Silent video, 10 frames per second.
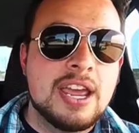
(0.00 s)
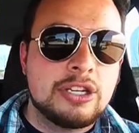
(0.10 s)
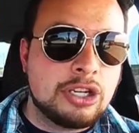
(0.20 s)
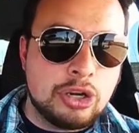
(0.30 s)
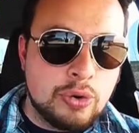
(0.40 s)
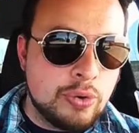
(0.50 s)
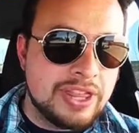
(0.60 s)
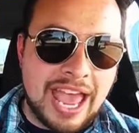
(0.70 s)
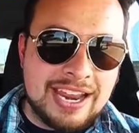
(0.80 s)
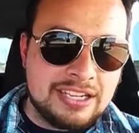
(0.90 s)
to
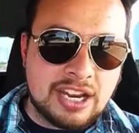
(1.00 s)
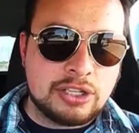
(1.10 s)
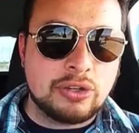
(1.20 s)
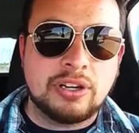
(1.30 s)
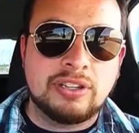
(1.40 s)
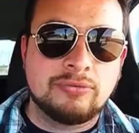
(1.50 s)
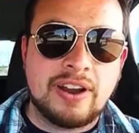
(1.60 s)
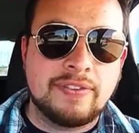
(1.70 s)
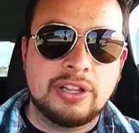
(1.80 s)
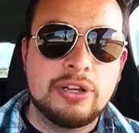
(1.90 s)
that Industrial
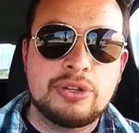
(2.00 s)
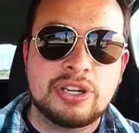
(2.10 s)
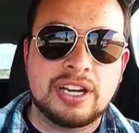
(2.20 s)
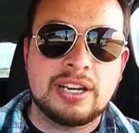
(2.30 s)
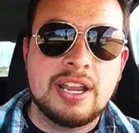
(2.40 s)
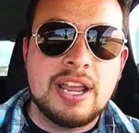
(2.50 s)
Revolution